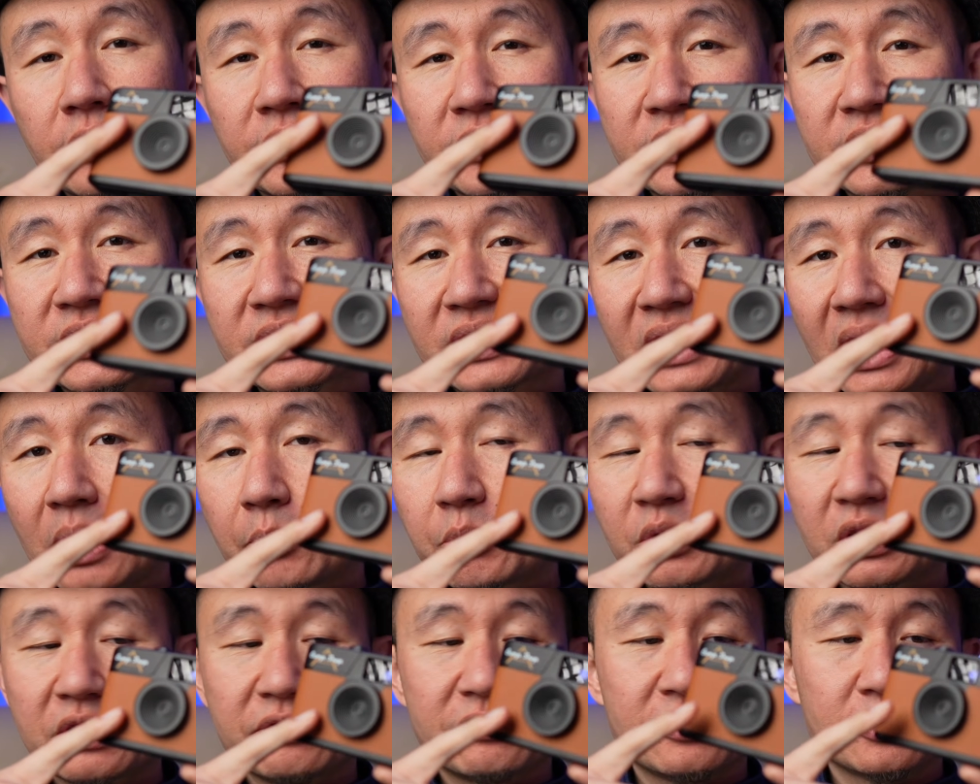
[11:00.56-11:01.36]
on this
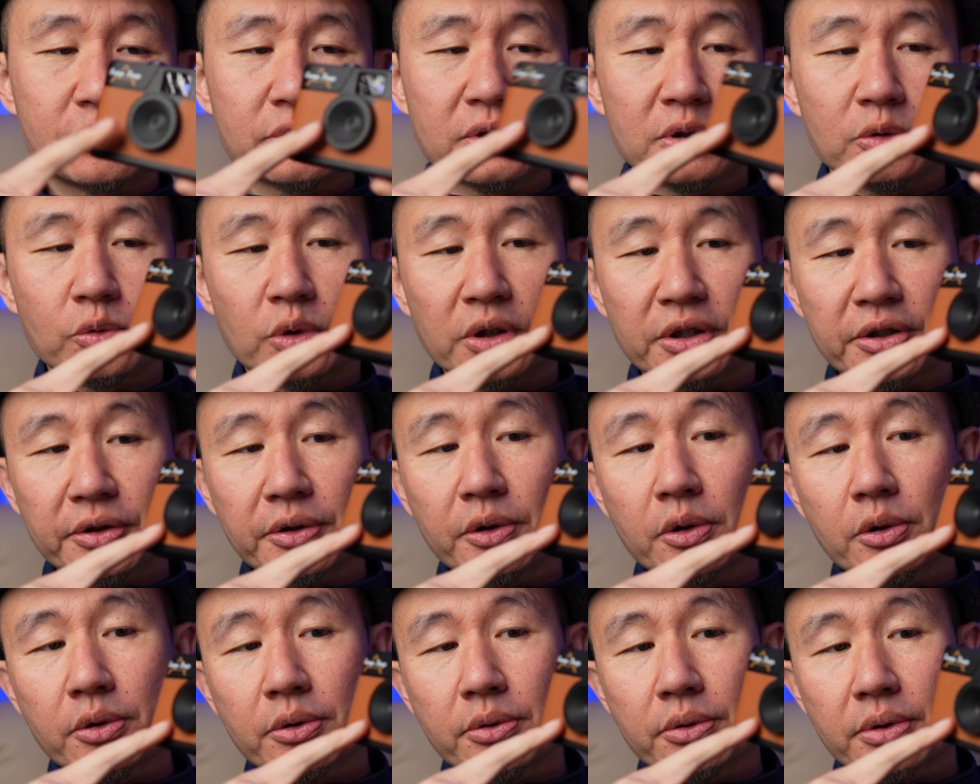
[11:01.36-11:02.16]
camera, if you really want to
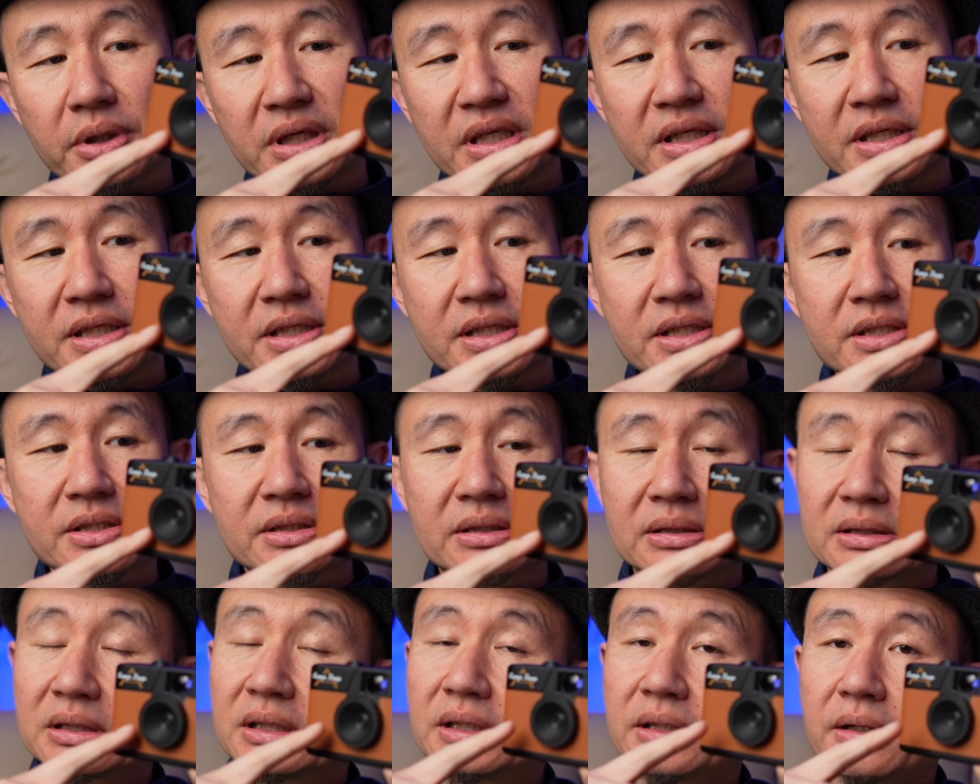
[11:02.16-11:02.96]
know,
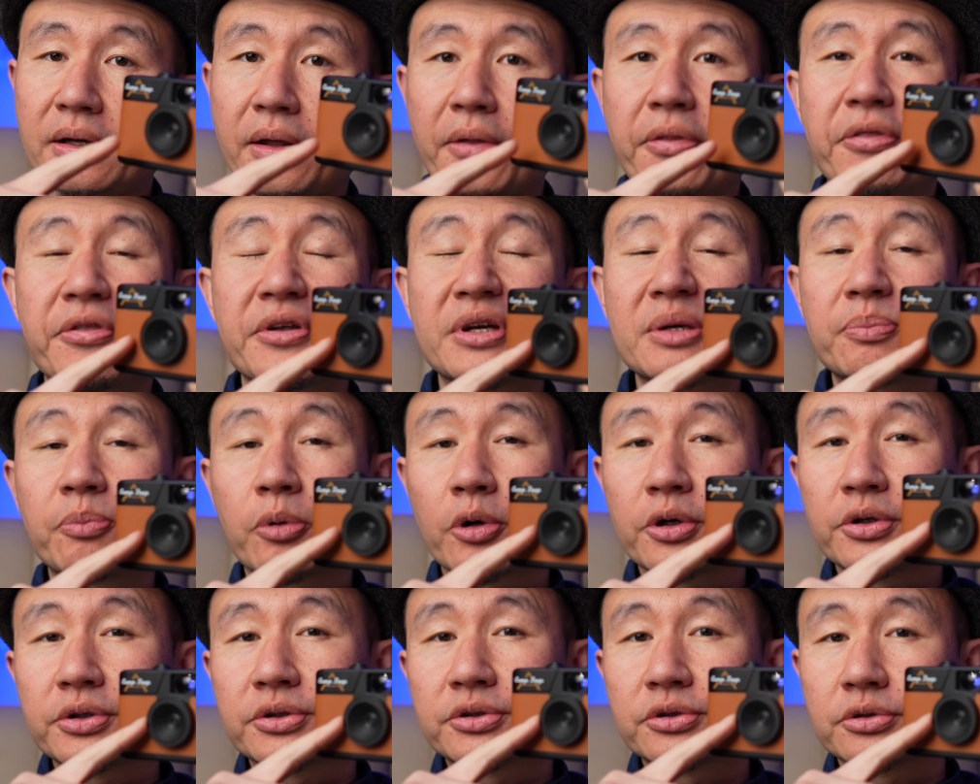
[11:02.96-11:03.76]
is
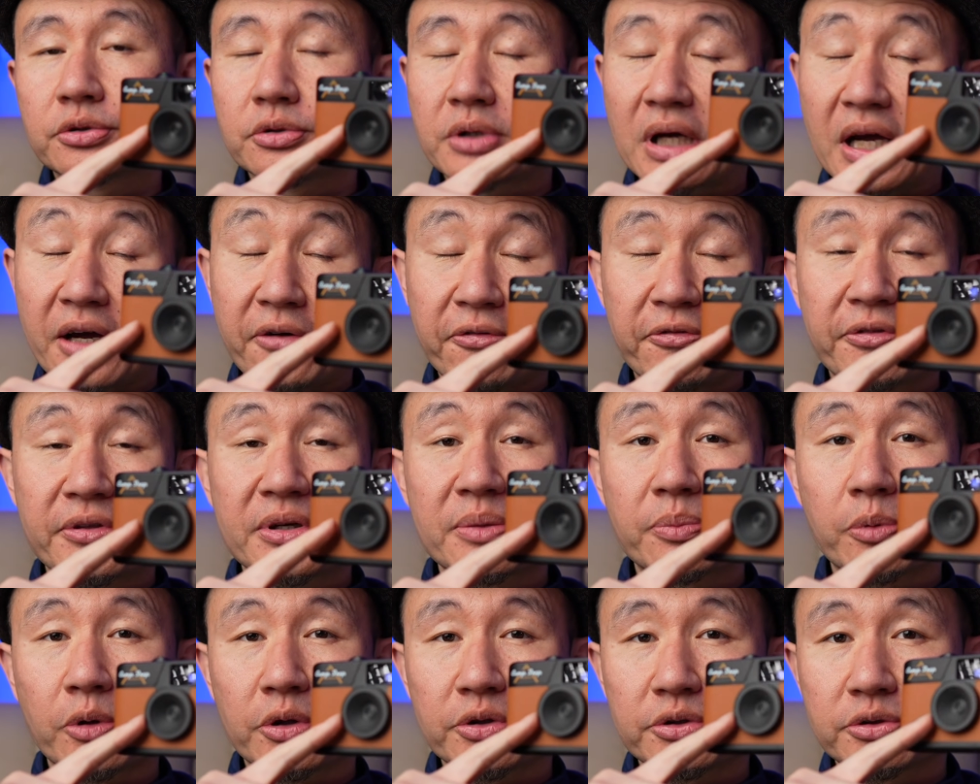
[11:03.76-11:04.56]
3.2,
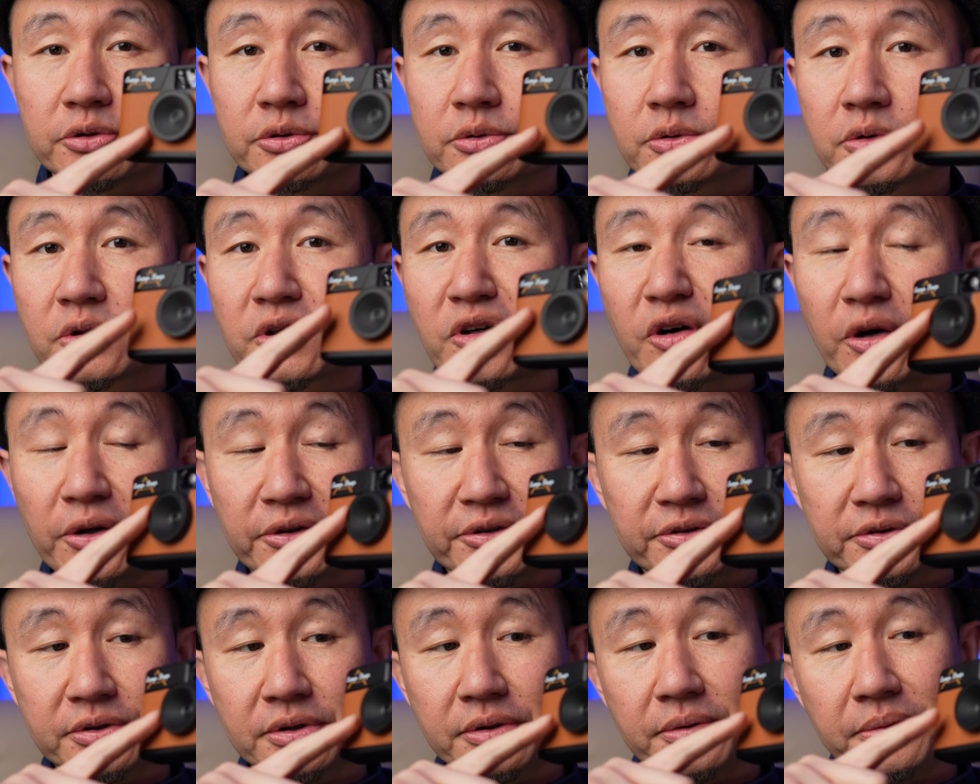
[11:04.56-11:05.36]
f3.2
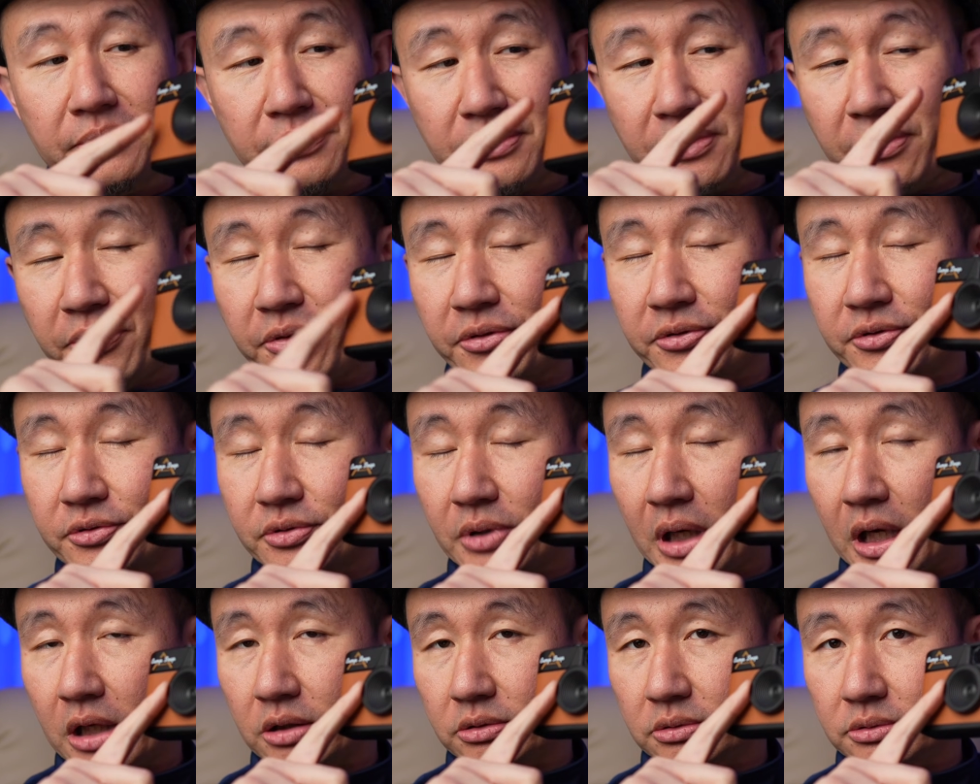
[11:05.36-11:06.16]
constant
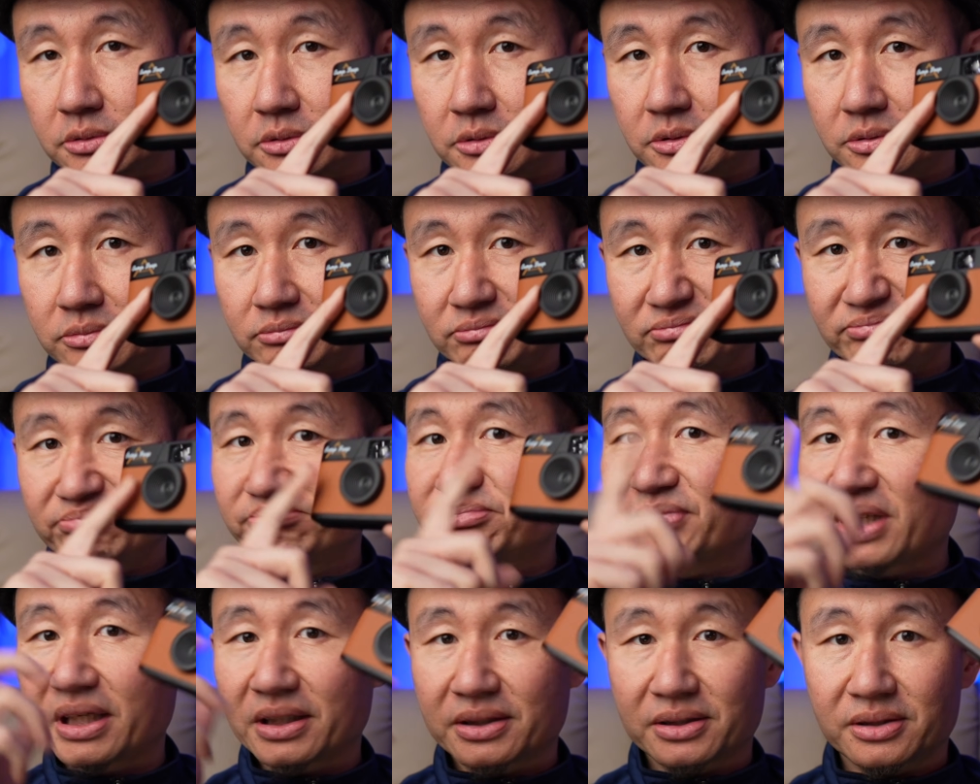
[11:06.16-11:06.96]
throughout.
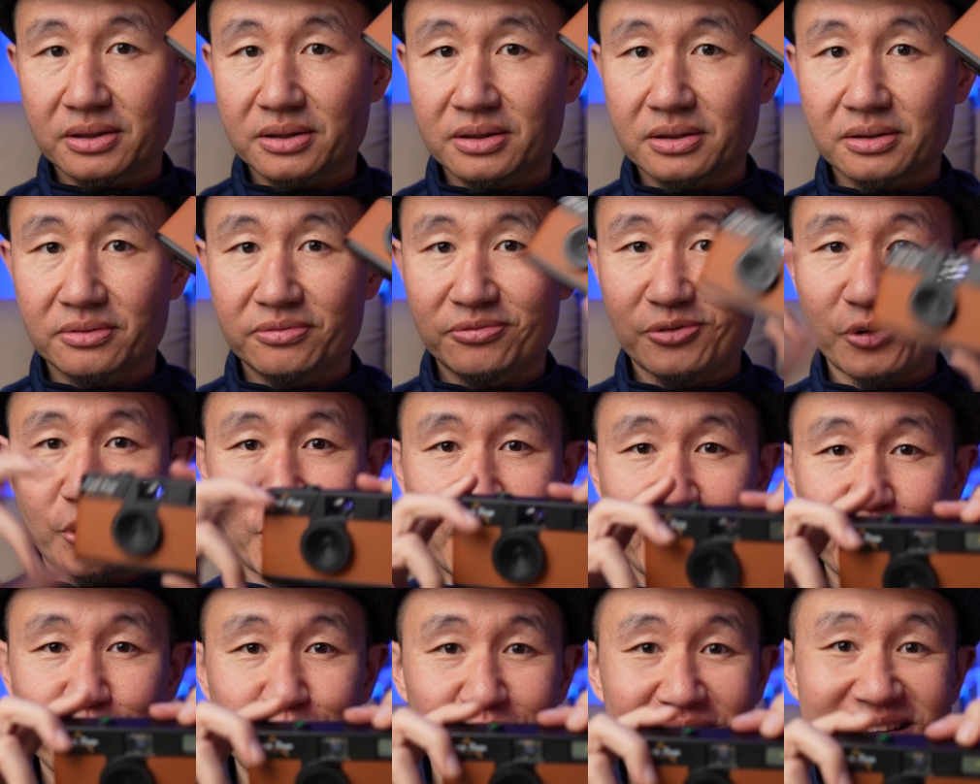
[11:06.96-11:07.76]
That's
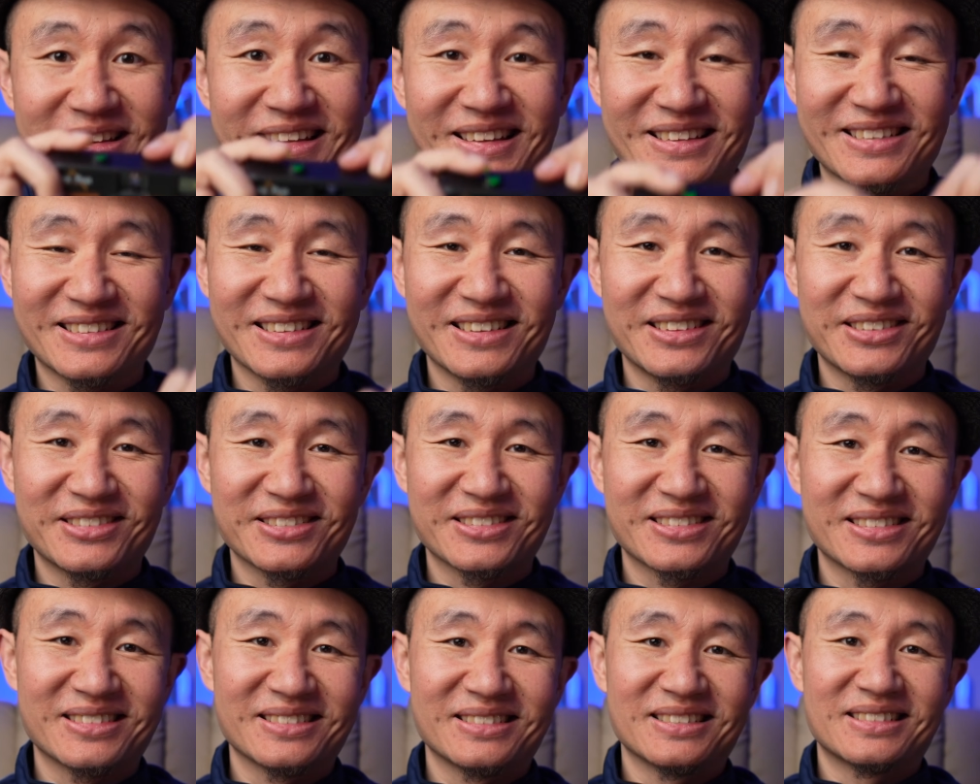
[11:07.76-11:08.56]
for anyone that's
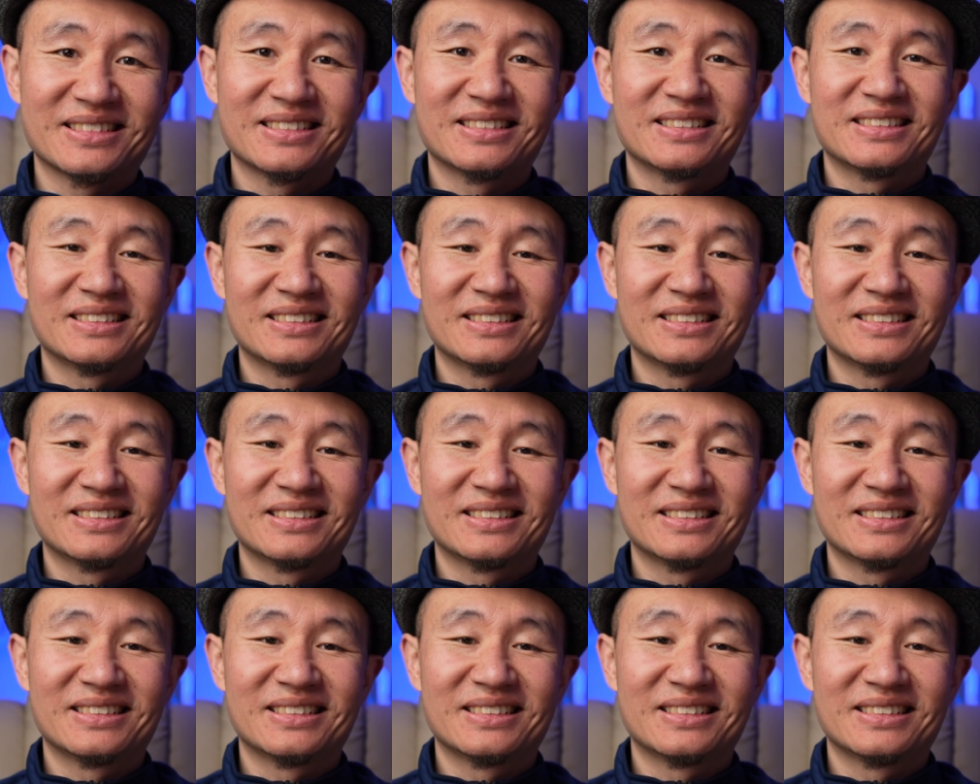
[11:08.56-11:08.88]
interested.